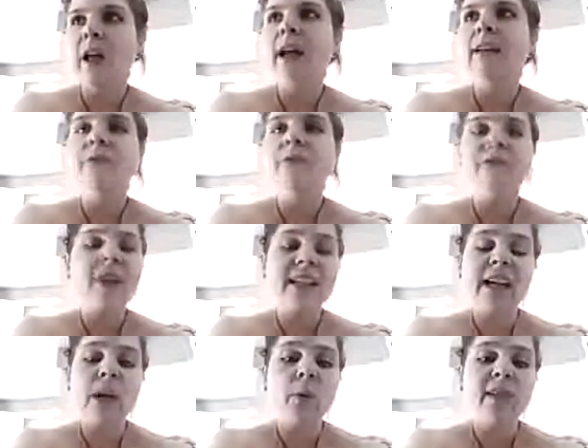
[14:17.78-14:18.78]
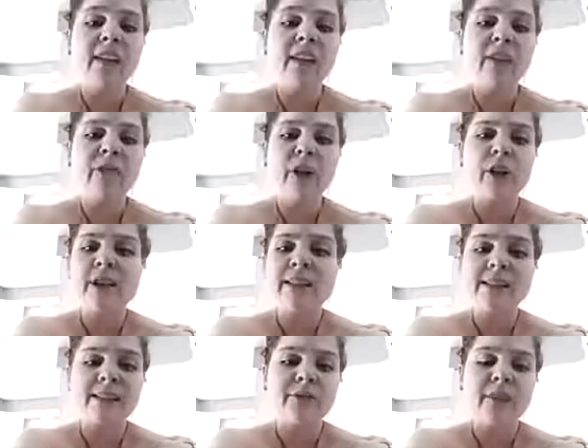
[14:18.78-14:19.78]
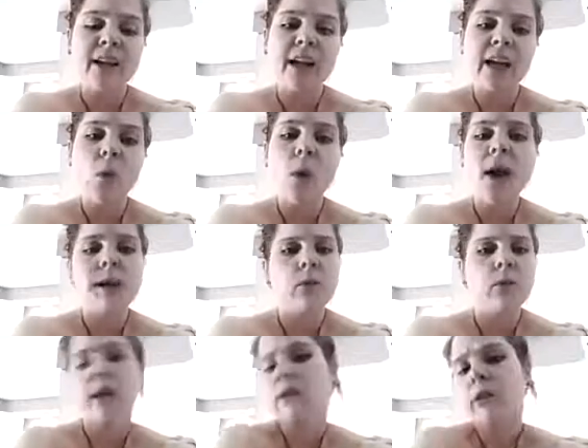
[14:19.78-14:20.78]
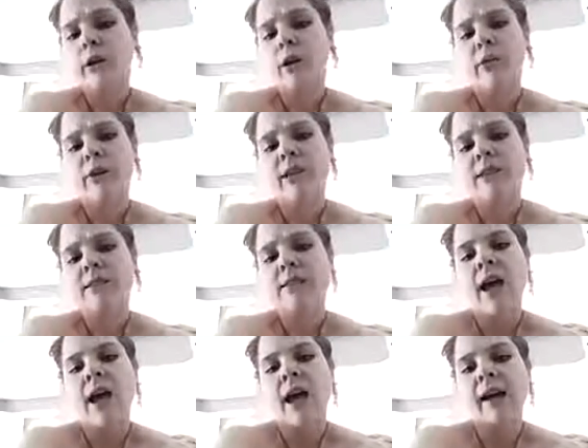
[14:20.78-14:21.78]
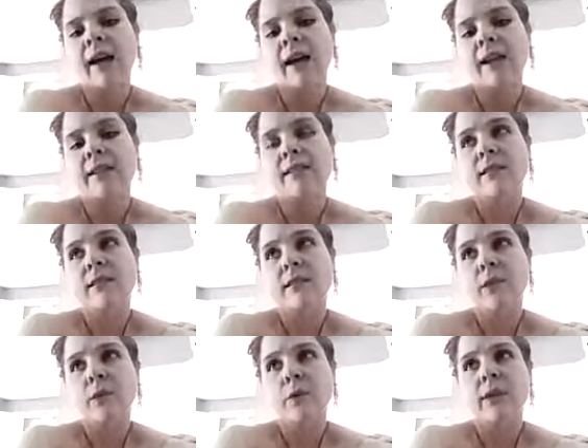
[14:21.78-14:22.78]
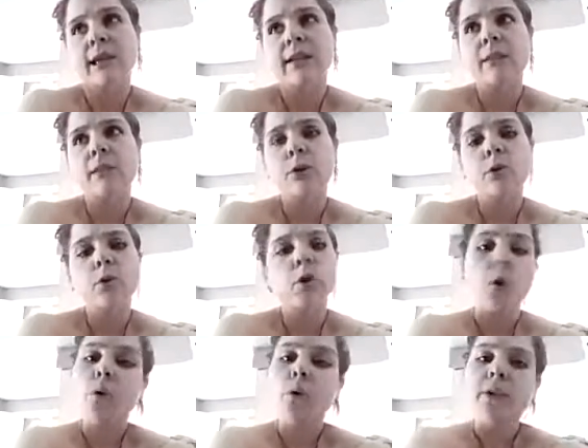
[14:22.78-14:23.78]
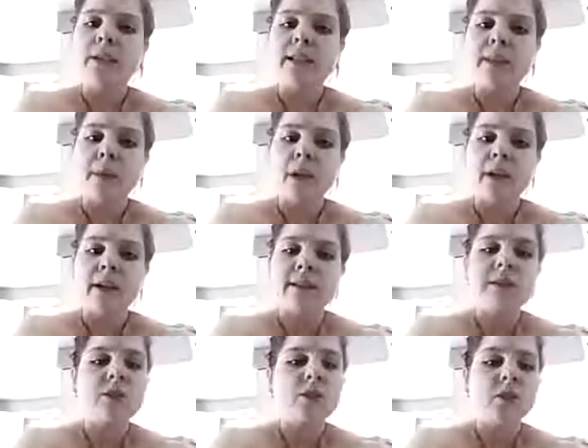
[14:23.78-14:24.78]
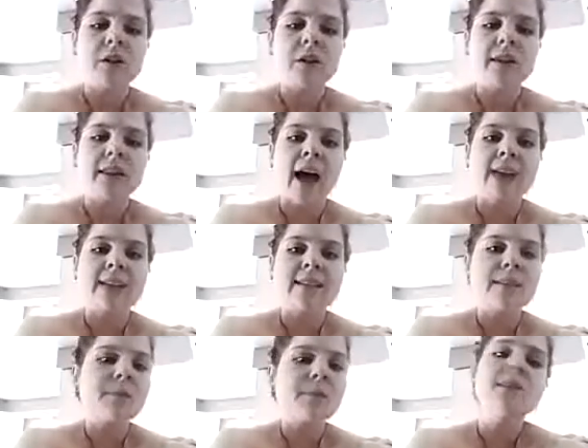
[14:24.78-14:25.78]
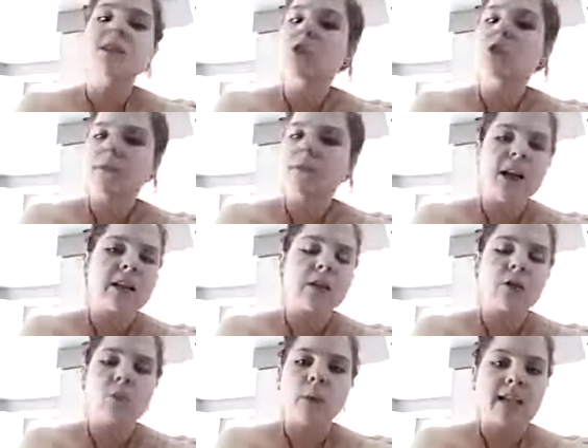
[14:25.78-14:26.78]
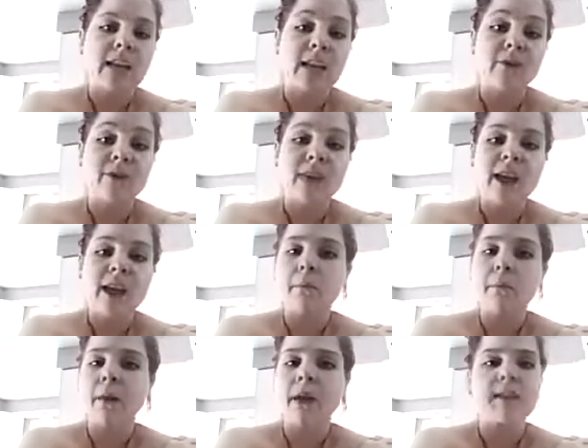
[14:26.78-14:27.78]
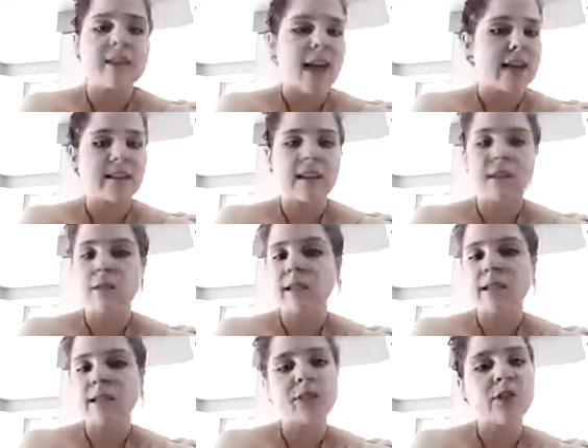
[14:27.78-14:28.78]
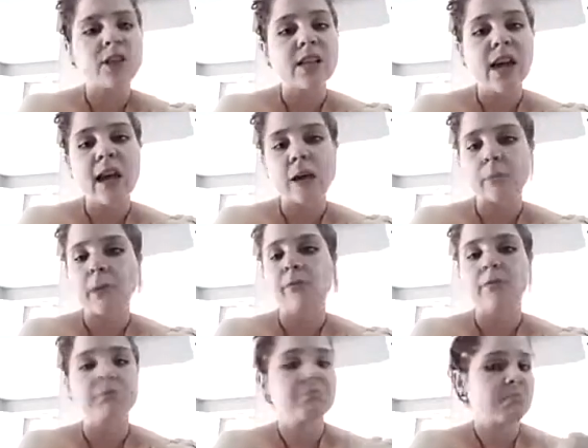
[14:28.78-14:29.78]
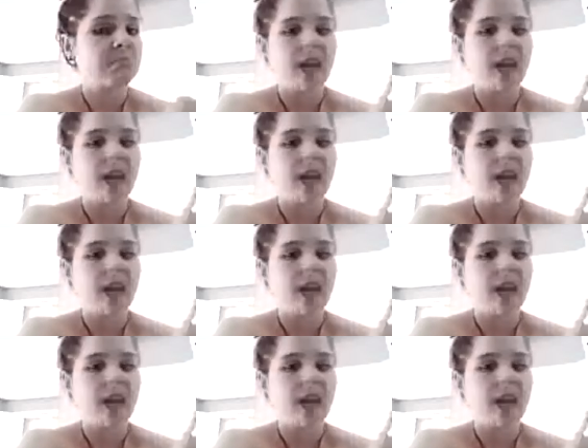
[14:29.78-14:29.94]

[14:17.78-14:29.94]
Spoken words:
and finding out what that fear is and finding out why they're nervous, and, letting them know your own experience and sharing that. And sometimes it's just finding the right time for them and asking them at a different time, and